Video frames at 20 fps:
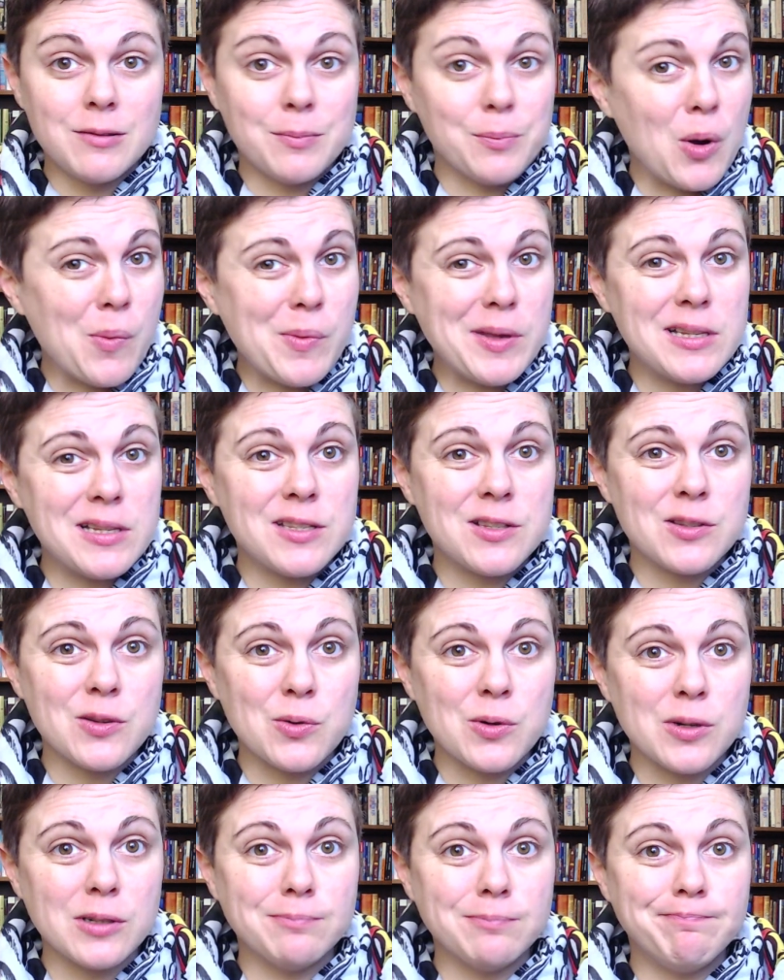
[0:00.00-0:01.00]
moments,
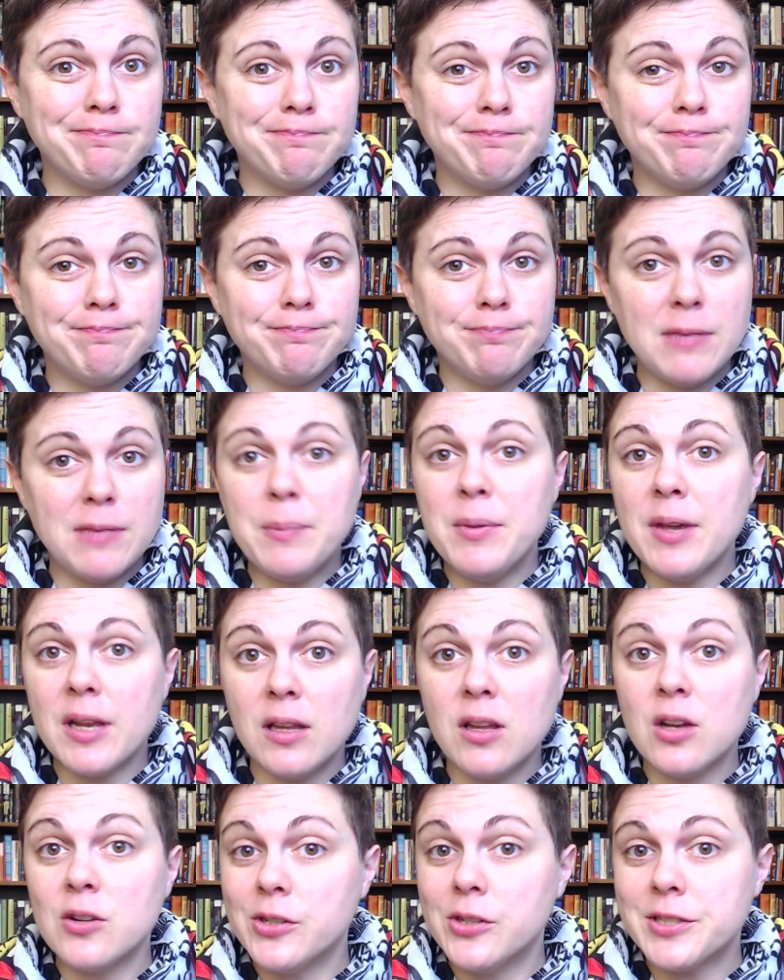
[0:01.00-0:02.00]
or maybe on a
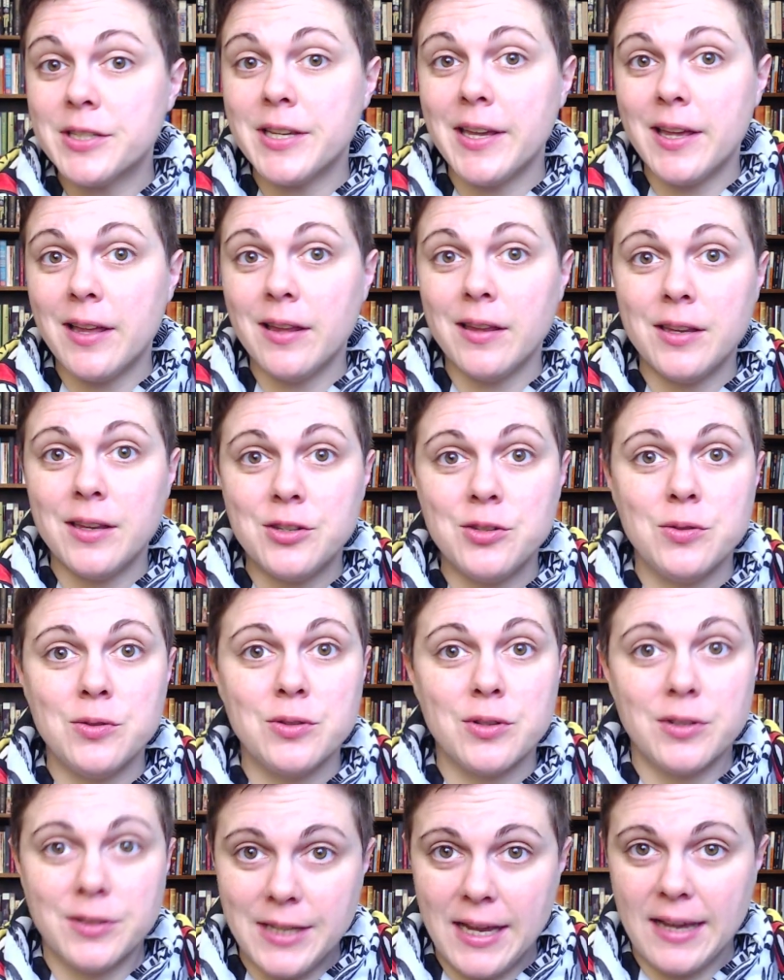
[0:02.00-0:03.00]
larger scale, issues
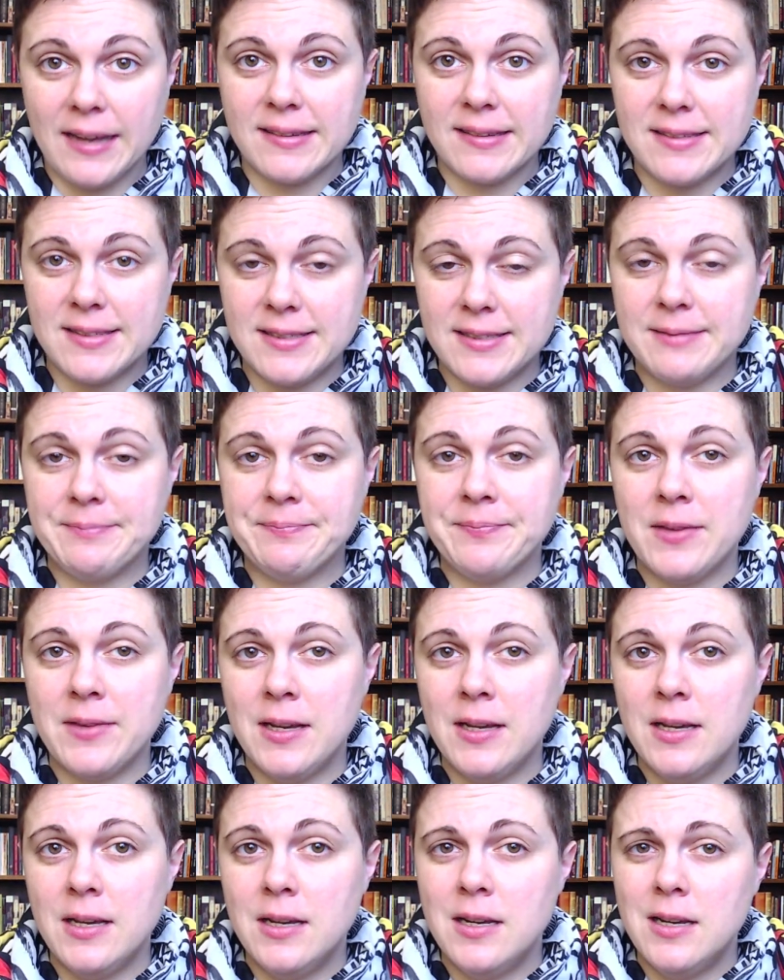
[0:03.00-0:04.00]
or texts.
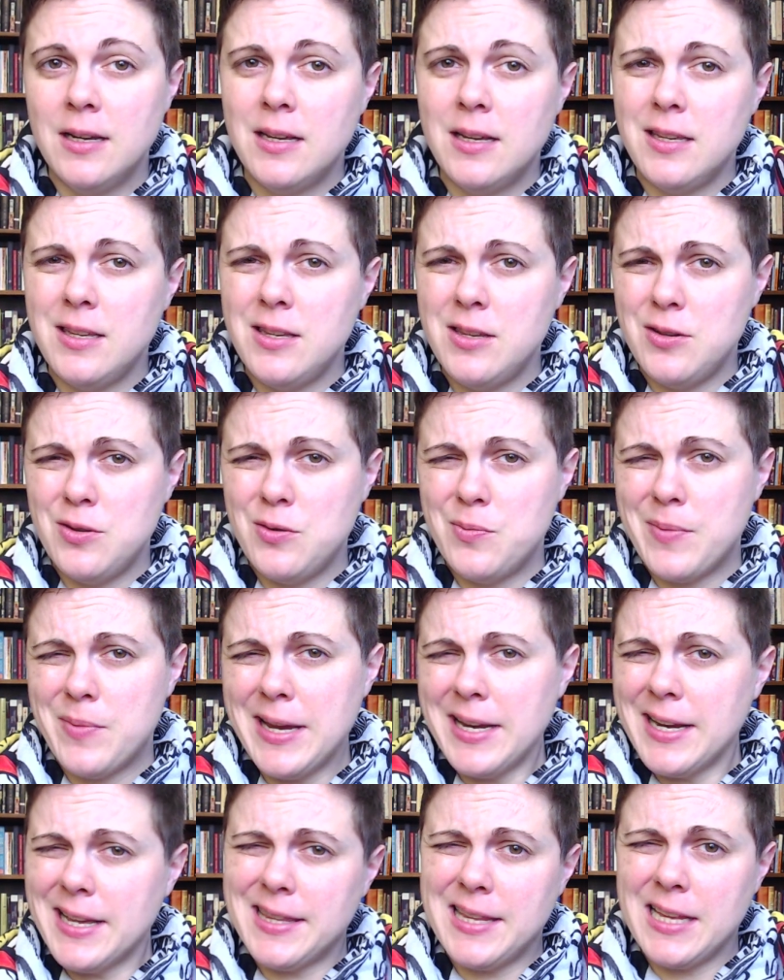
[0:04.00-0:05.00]
You might
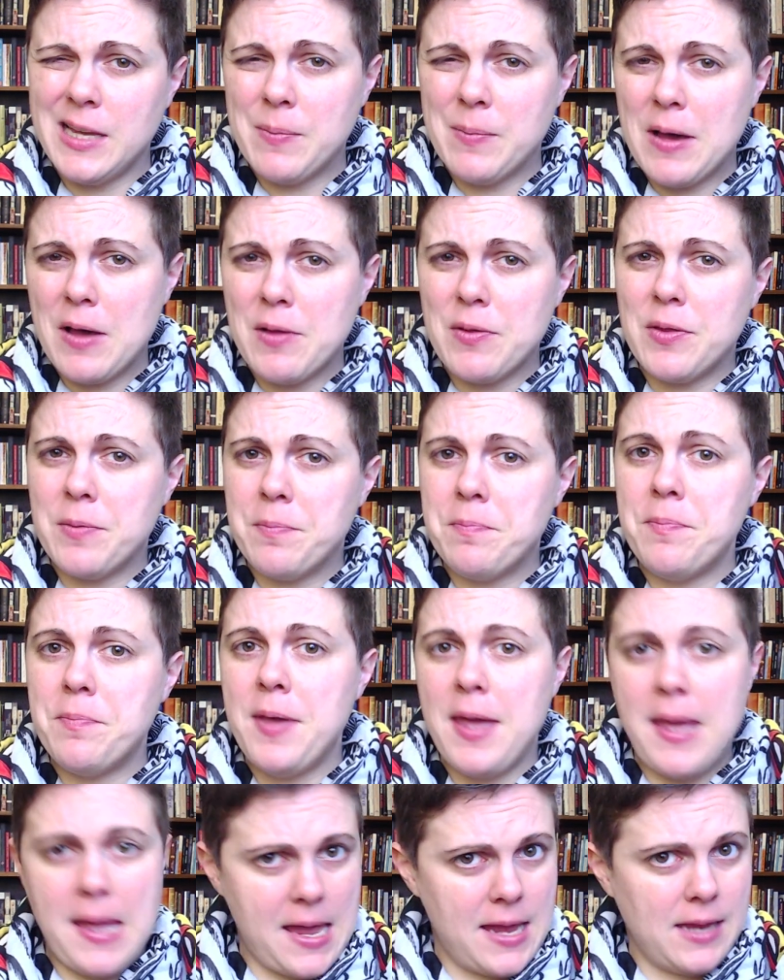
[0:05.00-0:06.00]
not think about the
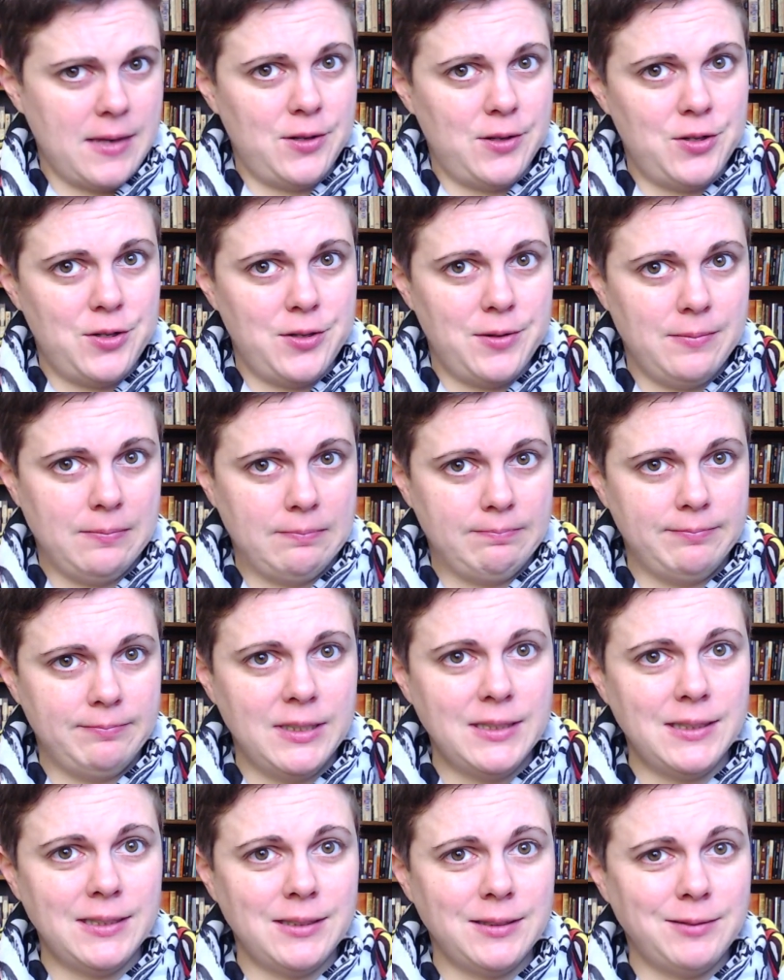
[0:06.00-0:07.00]
page.
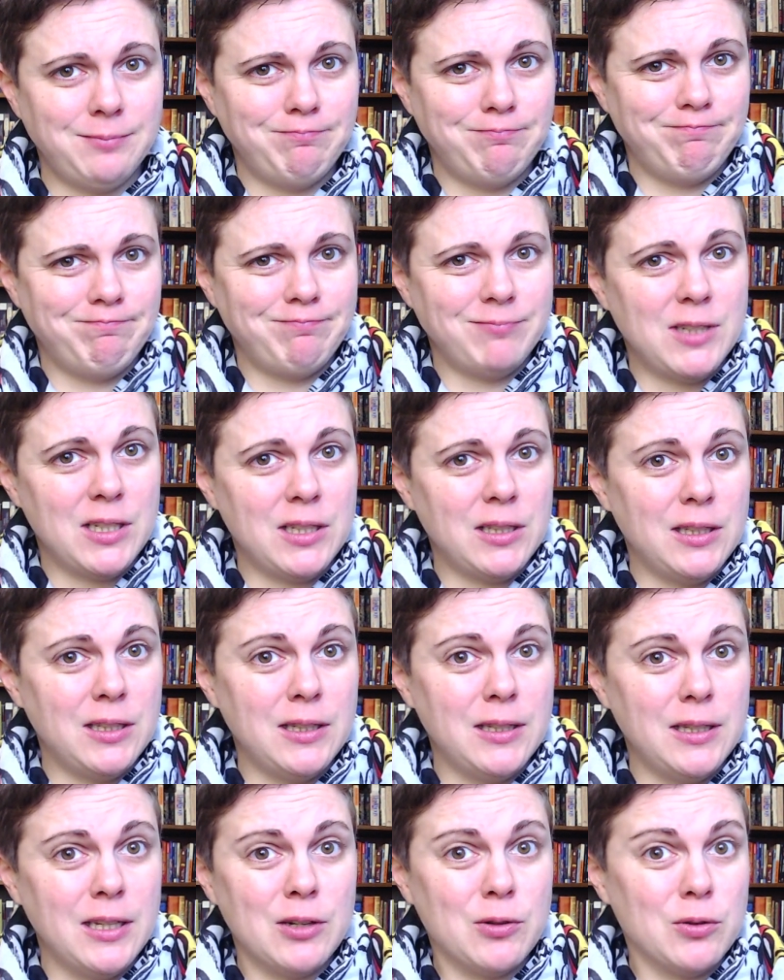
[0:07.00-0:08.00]
It's a
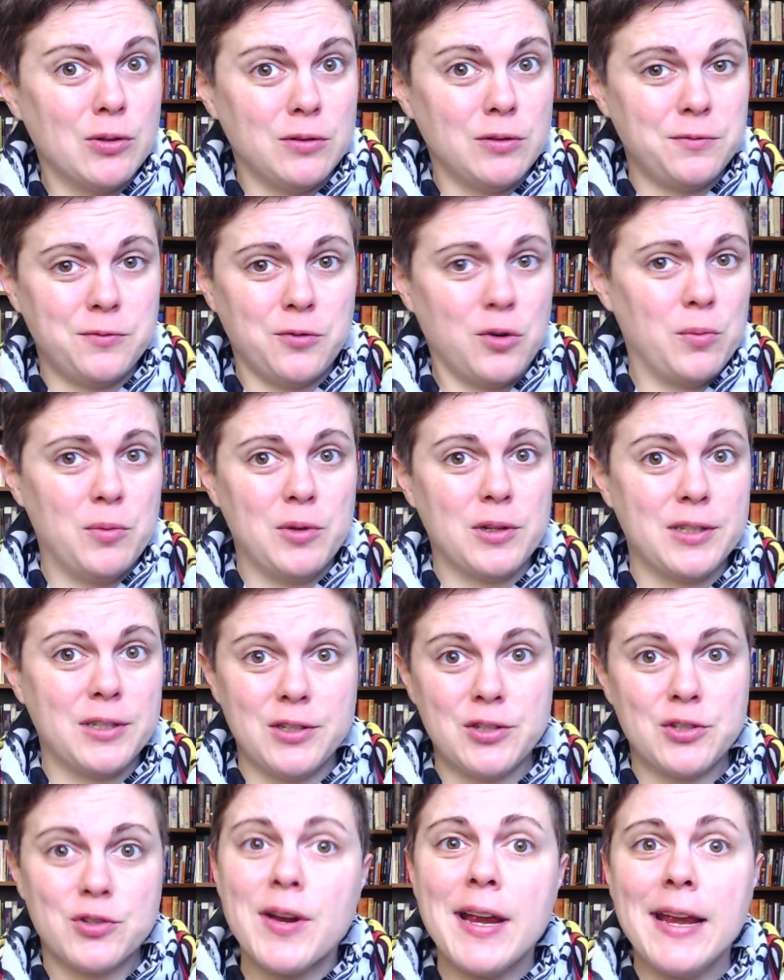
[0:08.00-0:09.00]
literal formal
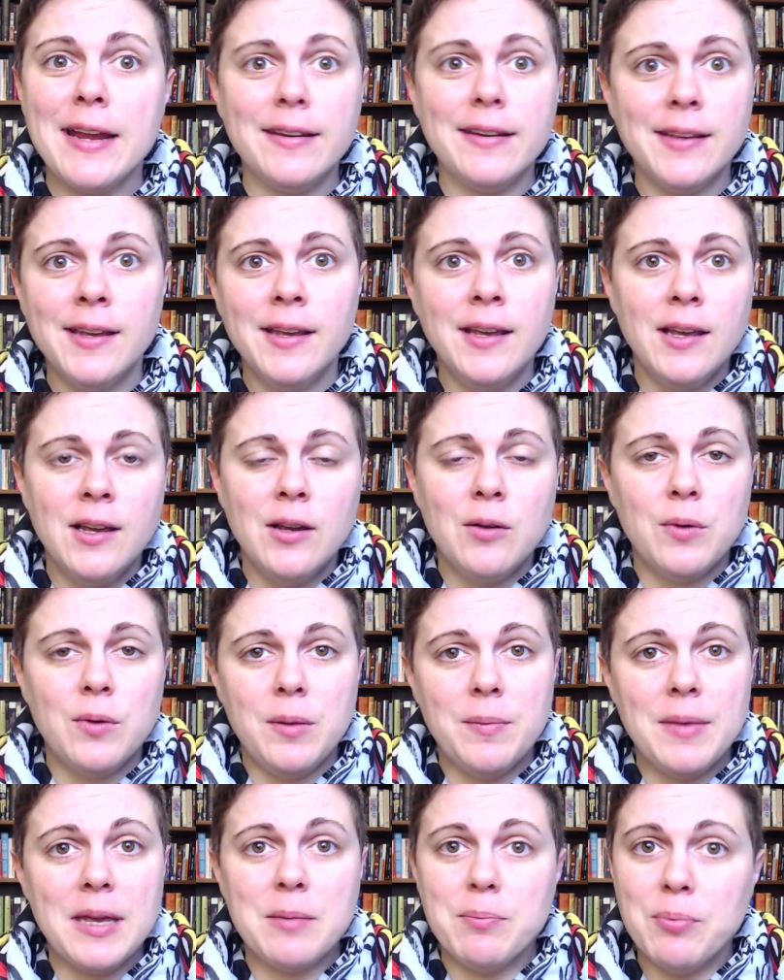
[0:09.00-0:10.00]
constraint. We
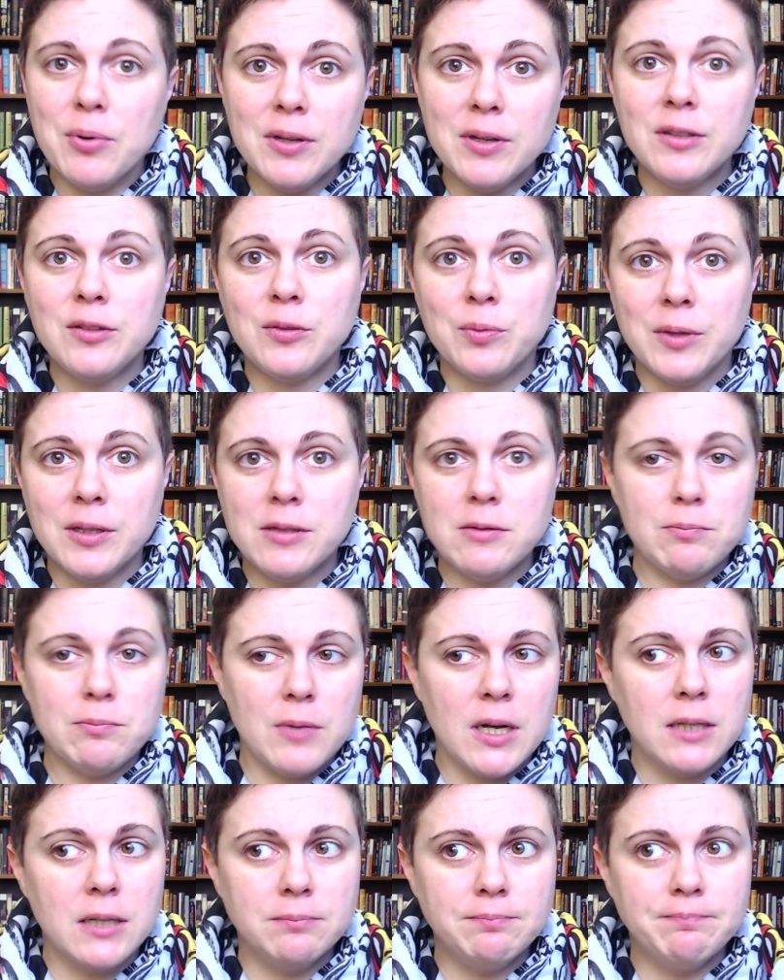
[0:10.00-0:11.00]
make books with,
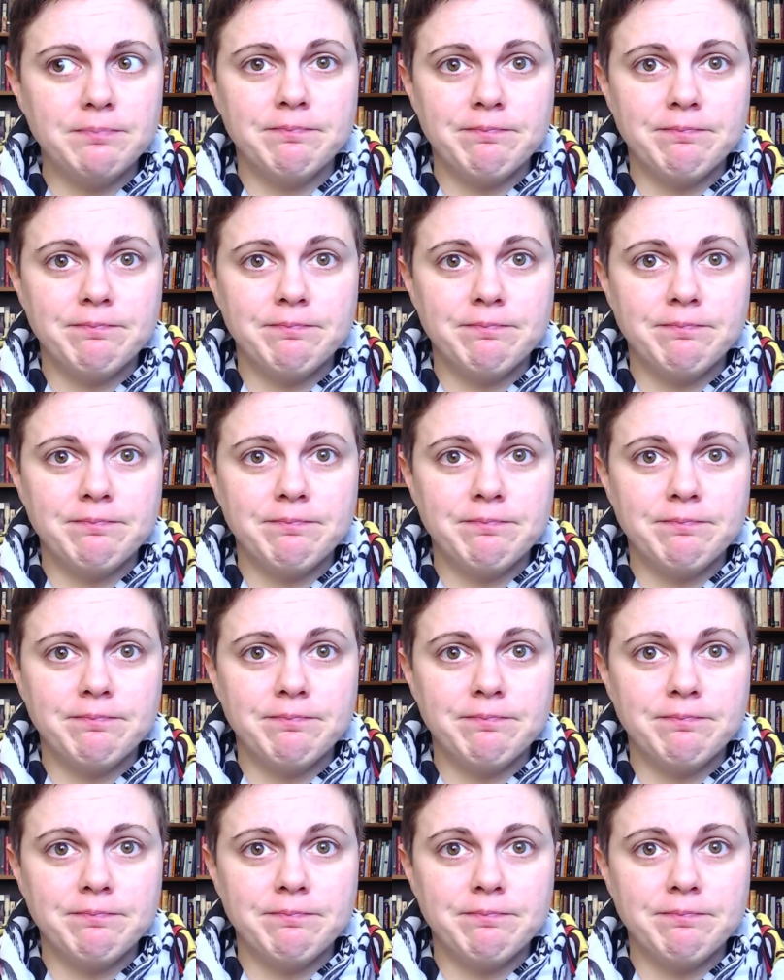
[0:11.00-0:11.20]
well,